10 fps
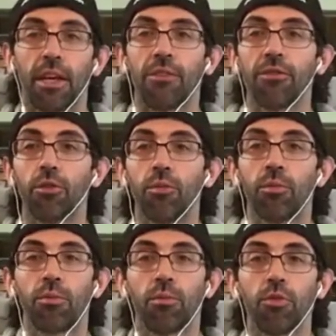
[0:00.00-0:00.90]
And if you
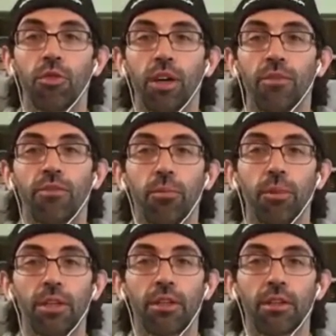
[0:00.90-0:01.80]
move on
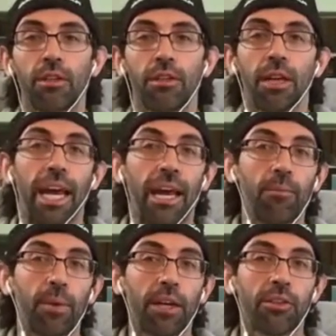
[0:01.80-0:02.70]
from Miller
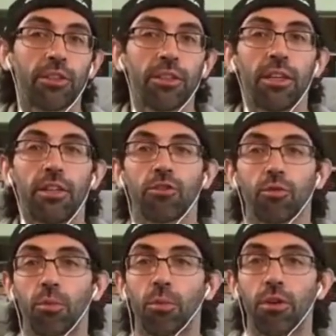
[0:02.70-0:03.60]
and Pettersson, it's
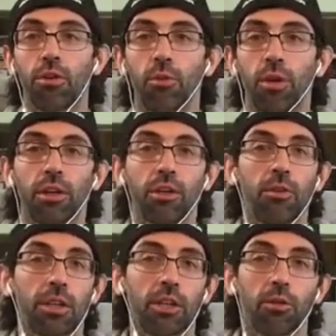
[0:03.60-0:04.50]
the Roberto
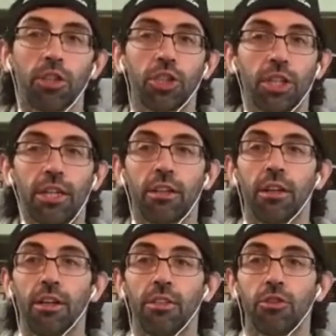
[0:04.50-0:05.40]
Luongo and Corey
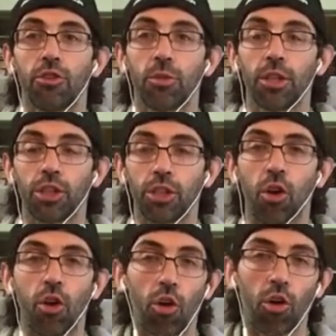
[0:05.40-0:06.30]
Schneider
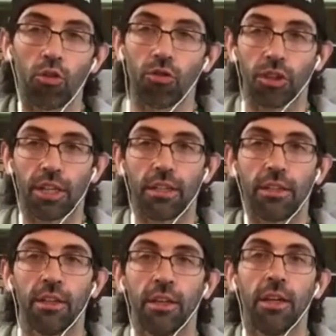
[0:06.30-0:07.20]
situation all over
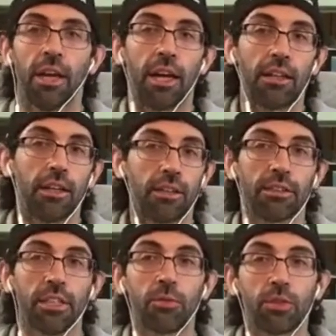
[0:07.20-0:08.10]
again. And
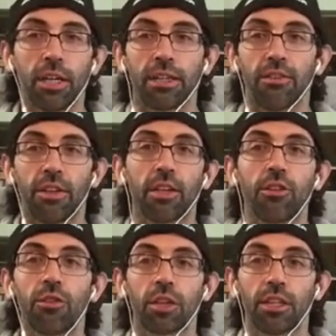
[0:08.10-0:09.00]
it seems like the
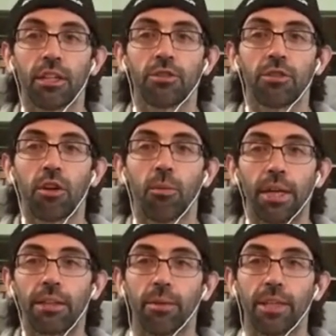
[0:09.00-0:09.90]
Vancouver Canucks are
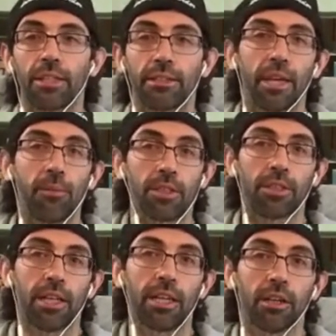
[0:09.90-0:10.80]
about to make the same
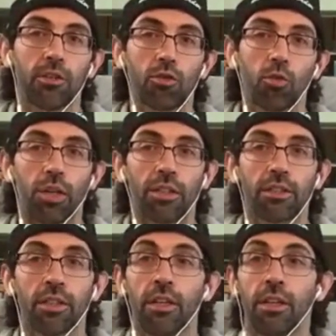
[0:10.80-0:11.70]
mistake
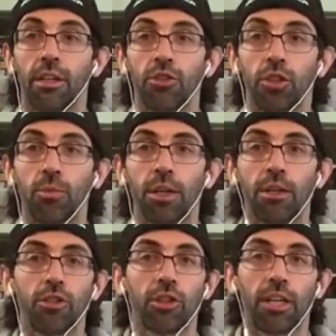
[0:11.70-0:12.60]
twice. Jim
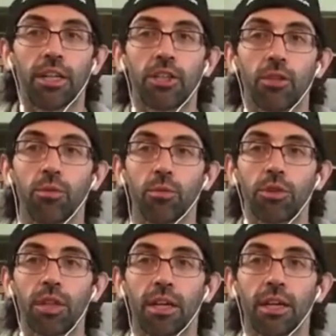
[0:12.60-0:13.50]
Biringer,
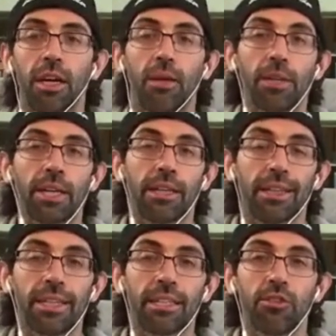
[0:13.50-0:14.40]
NHLRumors.com.
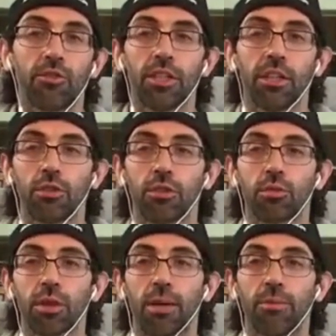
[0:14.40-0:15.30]
Again, like this video,
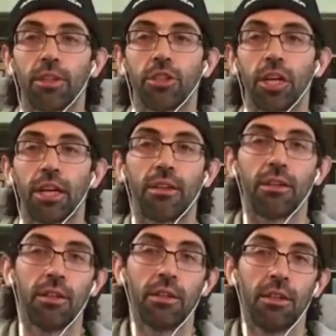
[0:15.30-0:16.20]
subscribe to the
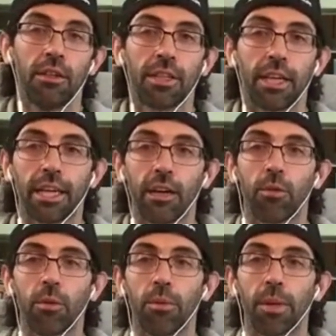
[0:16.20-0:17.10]
channel. Take
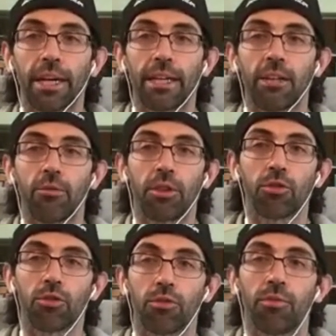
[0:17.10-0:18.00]
care. We'll be back again
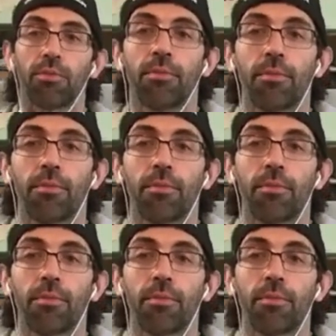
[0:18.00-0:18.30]
real soon.